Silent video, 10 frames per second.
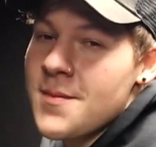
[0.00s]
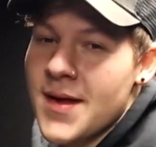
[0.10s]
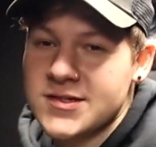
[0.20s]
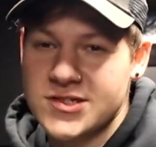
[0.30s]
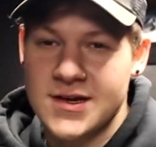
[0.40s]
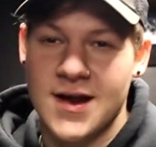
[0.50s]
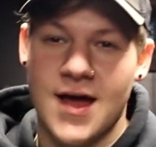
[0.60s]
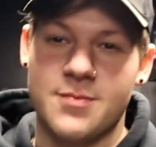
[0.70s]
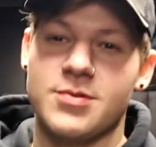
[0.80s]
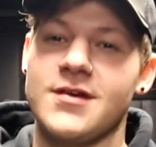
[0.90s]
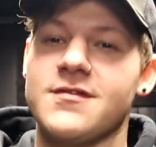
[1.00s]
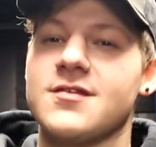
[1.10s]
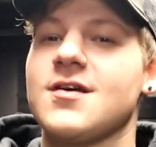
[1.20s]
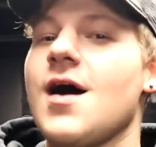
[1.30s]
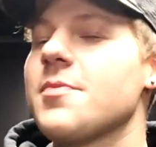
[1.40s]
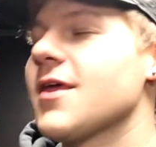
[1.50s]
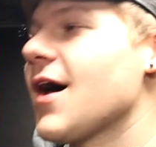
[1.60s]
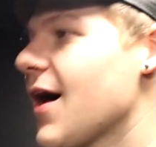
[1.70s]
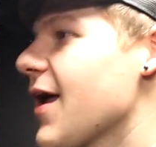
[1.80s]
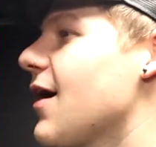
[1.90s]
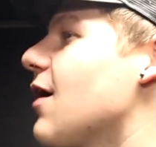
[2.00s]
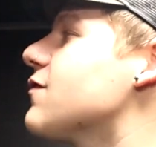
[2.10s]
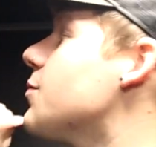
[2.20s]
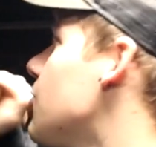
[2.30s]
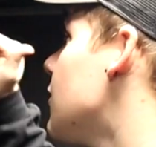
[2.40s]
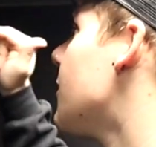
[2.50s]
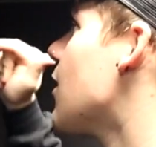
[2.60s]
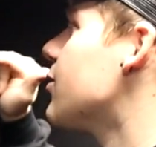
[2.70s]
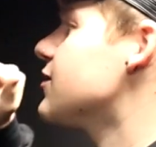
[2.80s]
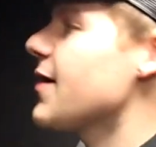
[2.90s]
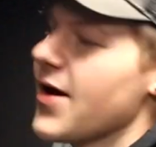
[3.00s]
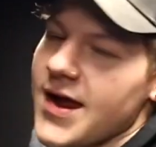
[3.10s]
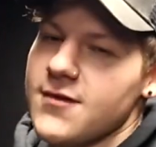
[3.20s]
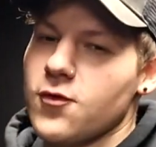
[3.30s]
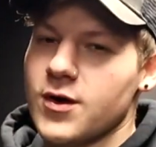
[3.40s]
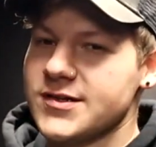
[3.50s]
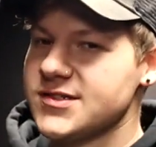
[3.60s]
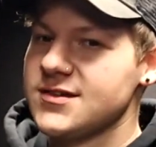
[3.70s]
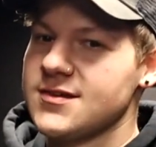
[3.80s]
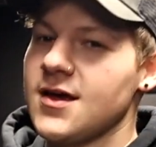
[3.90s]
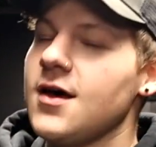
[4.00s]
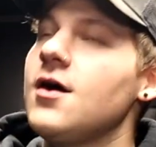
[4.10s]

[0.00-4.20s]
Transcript: I mentioned, I believe the top of the height of the pull-up bar was about 84 inches,